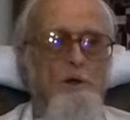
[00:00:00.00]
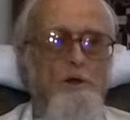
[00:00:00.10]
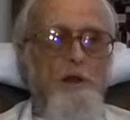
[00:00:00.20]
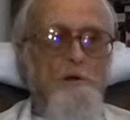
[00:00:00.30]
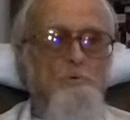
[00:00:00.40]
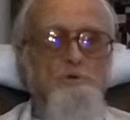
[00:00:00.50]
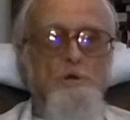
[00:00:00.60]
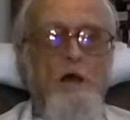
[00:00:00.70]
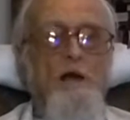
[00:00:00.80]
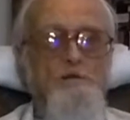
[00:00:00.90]
And it
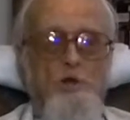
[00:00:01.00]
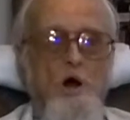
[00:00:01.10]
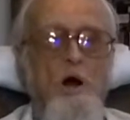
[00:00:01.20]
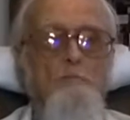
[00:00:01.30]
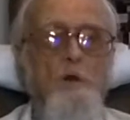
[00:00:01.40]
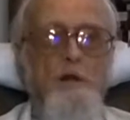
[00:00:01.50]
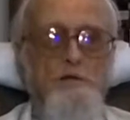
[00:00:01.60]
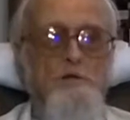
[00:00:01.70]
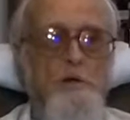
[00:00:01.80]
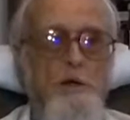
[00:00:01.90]
was a nice
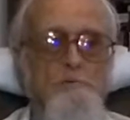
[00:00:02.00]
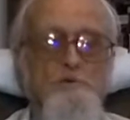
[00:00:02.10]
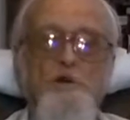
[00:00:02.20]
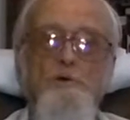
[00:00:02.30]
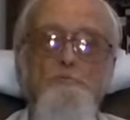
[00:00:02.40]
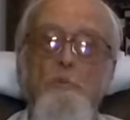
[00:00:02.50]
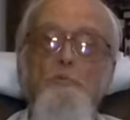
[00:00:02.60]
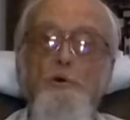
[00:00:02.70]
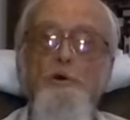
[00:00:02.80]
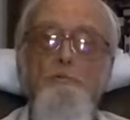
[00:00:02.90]
complex. It was
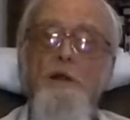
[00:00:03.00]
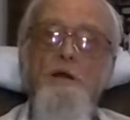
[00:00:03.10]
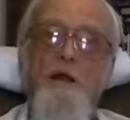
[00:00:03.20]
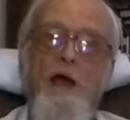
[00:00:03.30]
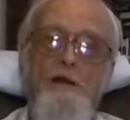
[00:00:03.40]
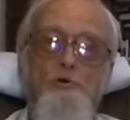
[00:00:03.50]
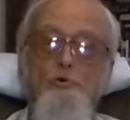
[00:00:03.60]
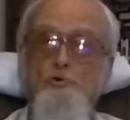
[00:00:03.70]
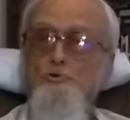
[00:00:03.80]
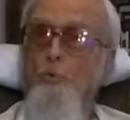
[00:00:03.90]
pretty big. It
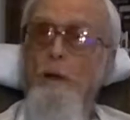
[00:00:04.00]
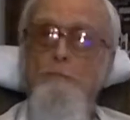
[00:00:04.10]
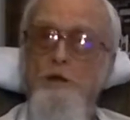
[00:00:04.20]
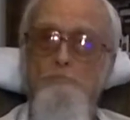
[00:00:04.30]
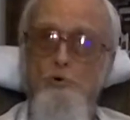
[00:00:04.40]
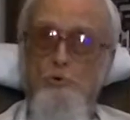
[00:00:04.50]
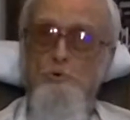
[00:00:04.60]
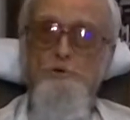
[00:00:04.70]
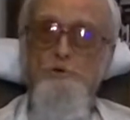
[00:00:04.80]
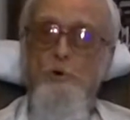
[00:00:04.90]
had 2 swimming
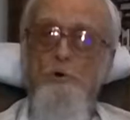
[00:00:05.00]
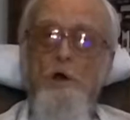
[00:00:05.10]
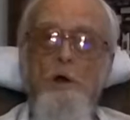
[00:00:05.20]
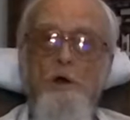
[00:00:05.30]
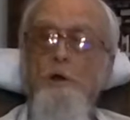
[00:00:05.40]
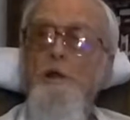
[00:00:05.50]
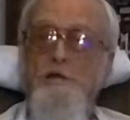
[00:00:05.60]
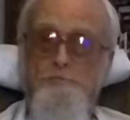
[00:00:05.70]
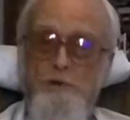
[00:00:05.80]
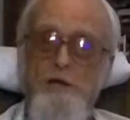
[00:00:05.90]
pools, and
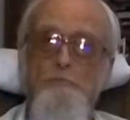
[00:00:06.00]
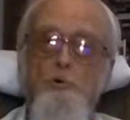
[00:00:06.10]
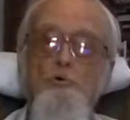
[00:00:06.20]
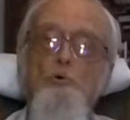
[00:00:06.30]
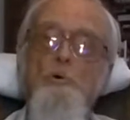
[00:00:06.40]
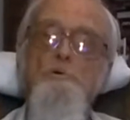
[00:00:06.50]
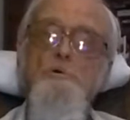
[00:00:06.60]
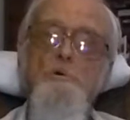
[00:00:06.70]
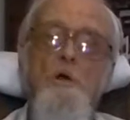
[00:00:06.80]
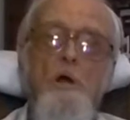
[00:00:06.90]
there's big
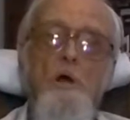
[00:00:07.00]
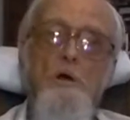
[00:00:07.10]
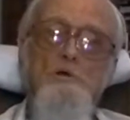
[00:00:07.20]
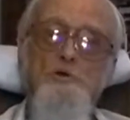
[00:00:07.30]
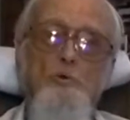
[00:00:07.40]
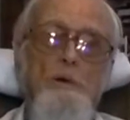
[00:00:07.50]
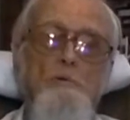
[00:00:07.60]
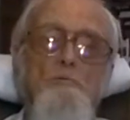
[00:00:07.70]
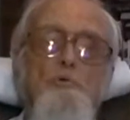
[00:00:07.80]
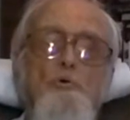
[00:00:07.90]
pools,
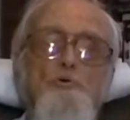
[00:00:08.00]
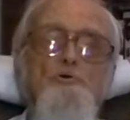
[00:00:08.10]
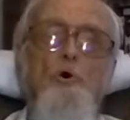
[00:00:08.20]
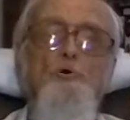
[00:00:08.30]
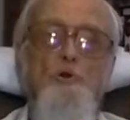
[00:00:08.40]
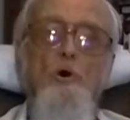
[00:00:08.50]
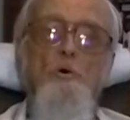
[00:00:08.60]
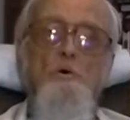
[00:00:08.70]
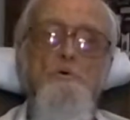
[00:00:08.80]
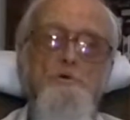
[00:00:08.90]
swimming pools. So you
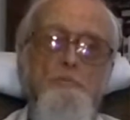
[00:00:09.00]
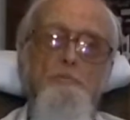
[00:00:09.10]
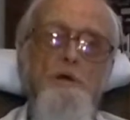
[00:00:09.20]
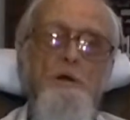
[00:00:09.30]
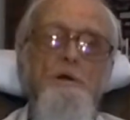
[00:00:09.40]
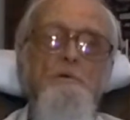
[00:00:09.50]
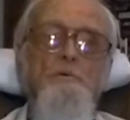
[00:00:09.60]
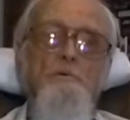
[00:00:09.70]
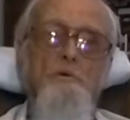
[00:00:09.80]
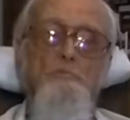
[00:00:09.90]
know it was a big
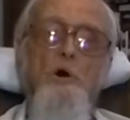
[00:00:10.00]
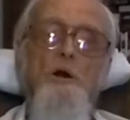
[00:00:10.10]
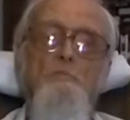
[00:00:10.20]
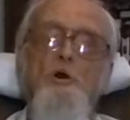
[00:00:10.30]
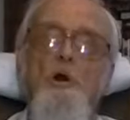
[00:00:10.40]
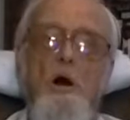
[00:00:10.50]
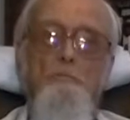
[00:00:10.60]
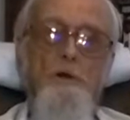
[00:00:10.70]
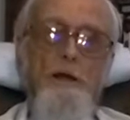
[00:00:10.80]
apartment complex.